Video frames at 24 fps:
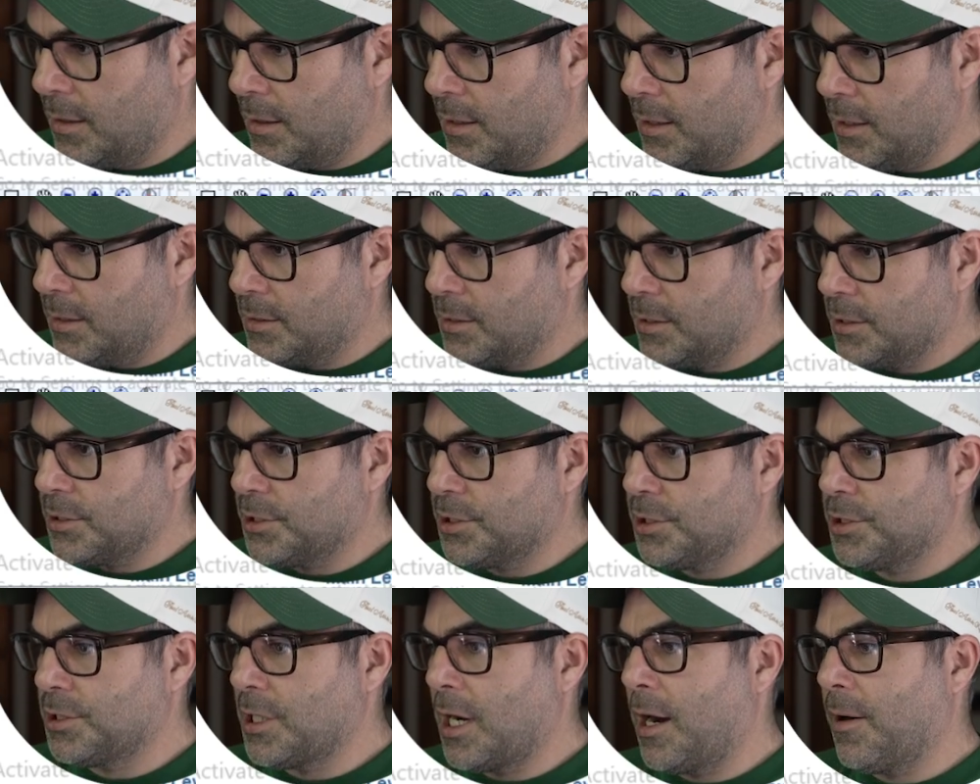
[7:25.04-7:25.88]
it's a
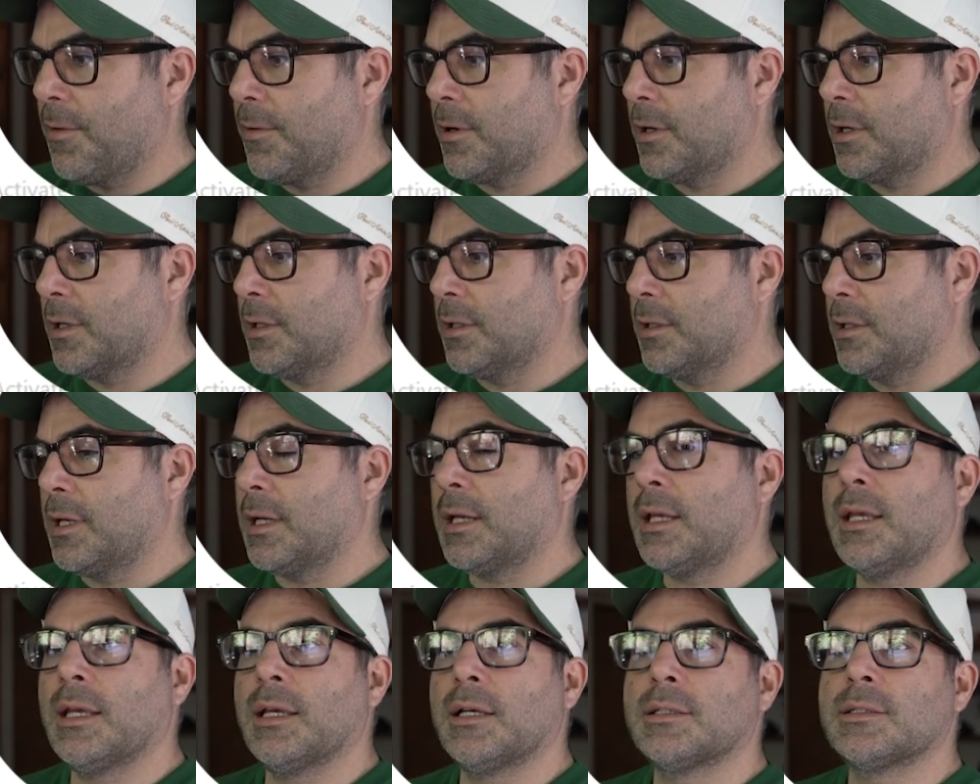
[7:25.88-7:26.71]
shower
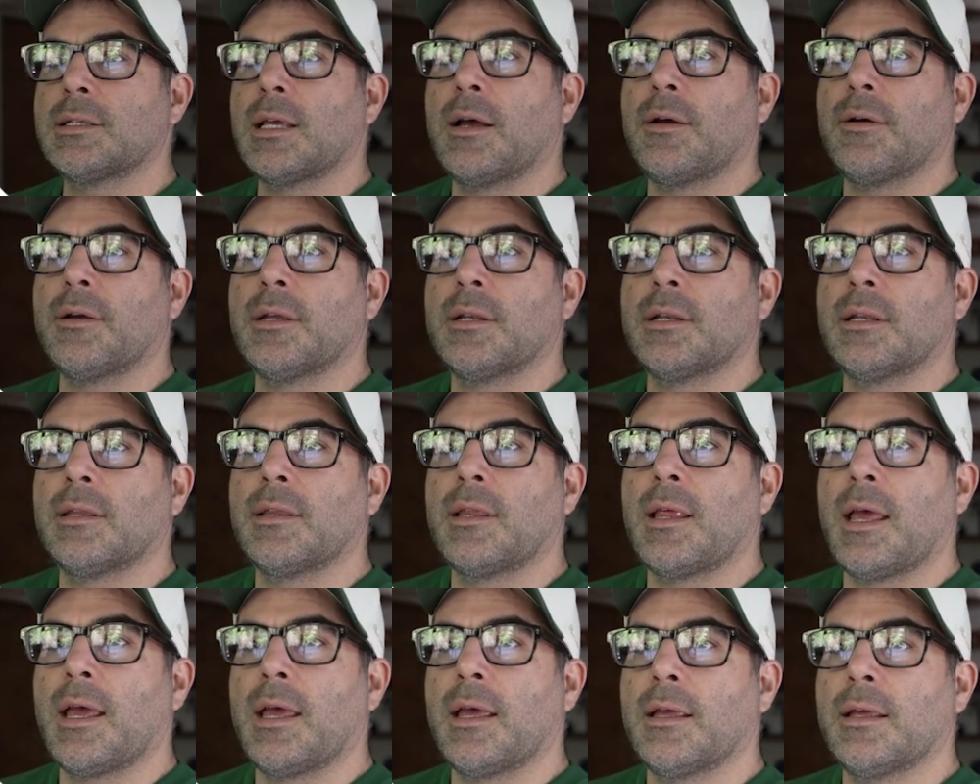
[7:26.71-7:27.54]
that kicks out into
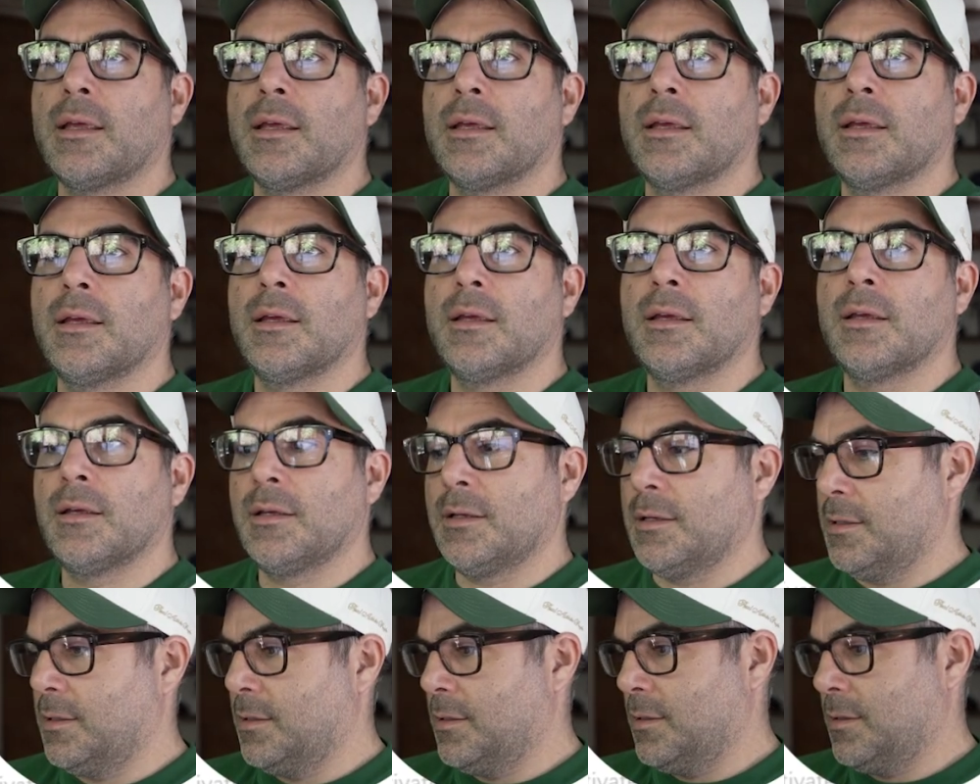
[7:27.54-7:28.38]
that.
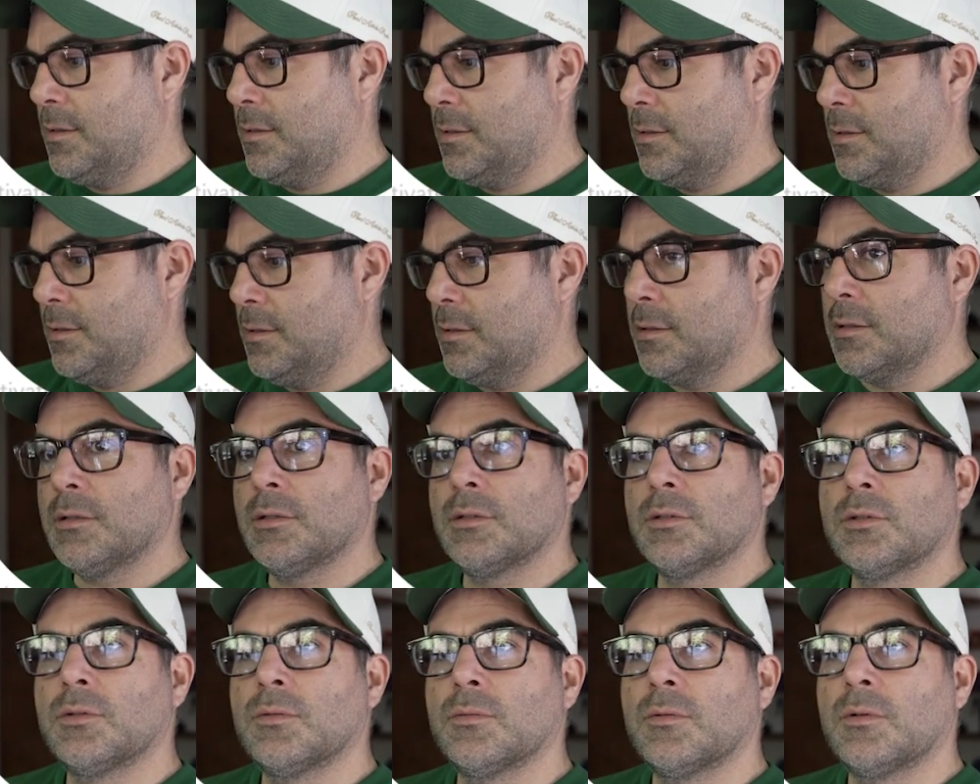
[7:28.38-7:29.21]

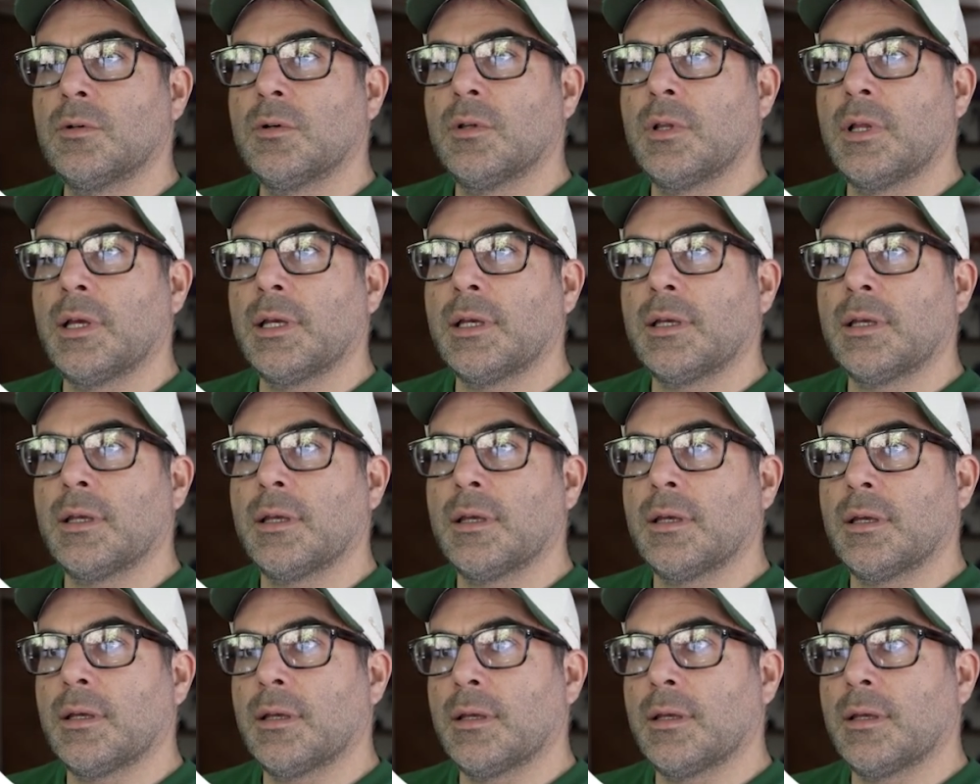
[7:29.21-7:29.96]
So we'll go like